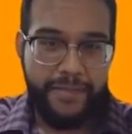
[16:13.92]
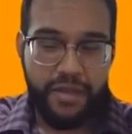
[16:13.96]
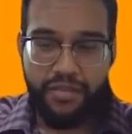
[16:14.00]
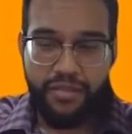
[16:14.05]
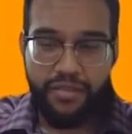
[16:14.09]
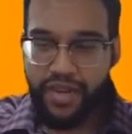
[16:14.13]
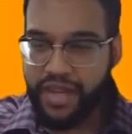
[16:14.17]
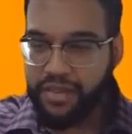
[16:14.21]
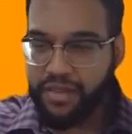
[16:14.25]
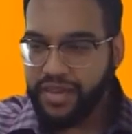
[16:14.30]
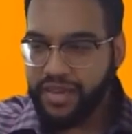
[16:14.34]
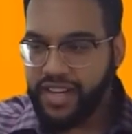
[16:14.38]

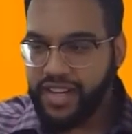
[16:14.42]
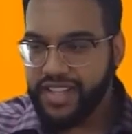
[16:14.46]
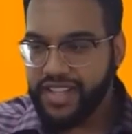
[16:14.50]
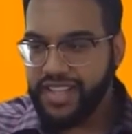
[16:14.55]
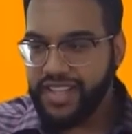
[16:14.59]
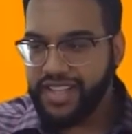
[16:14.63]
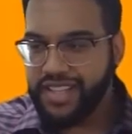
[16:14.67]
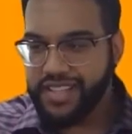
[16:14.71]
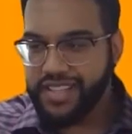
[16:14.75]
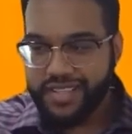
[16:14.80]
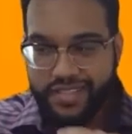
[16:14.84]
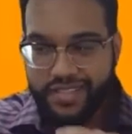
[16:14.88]

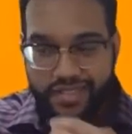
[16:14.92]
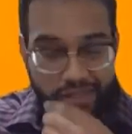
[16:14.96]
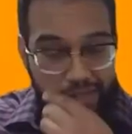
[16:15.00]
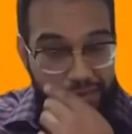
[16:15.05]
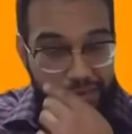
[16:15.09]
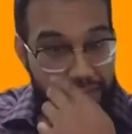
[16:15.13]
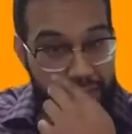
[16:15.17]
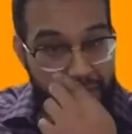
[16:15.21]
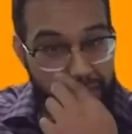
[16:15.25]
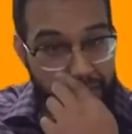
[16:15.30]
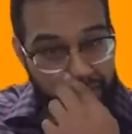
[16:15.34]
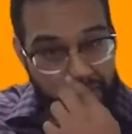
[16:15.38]
Primarily, the
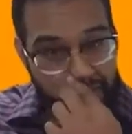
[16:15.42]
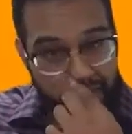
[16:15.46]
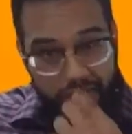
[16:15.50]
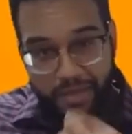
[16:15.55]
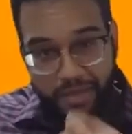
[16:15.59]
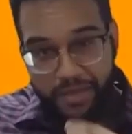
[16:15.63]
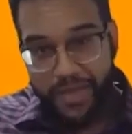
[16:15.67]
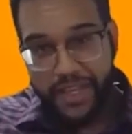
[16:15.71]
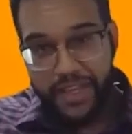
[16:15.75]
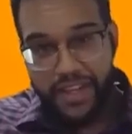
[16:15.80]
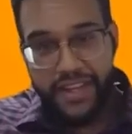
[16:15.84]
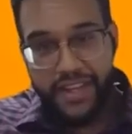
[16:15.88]
first job
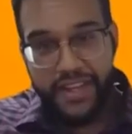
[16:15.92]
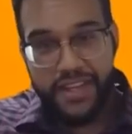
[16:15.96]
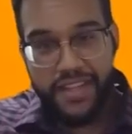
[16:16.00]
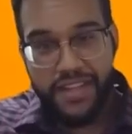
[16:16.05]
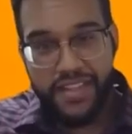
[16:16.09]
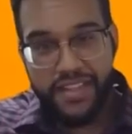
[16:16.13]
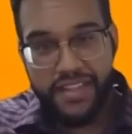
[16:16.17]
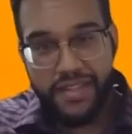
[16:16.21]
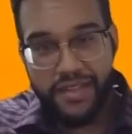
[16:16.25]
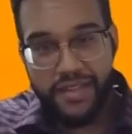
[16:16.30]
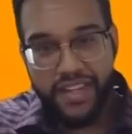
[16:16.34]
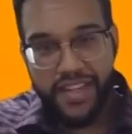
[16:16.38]
I got
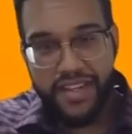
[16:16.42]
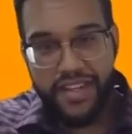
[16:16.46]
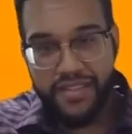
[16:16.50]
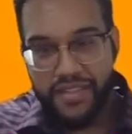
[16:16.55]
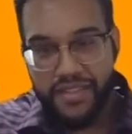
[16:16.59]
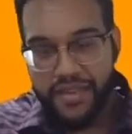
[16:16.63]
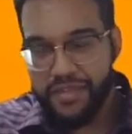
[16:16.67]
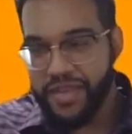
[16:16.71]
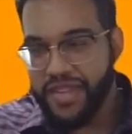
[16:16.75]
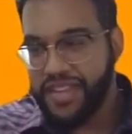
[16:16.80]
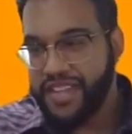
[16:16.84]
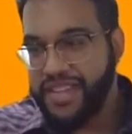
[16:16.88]
in the
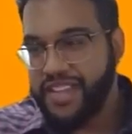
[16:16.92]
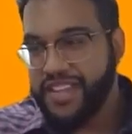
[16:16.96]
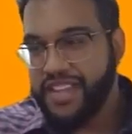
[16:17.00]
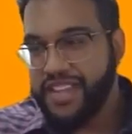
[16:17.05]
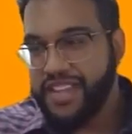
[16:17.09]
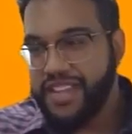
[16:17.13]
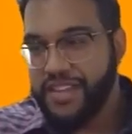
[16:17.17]
government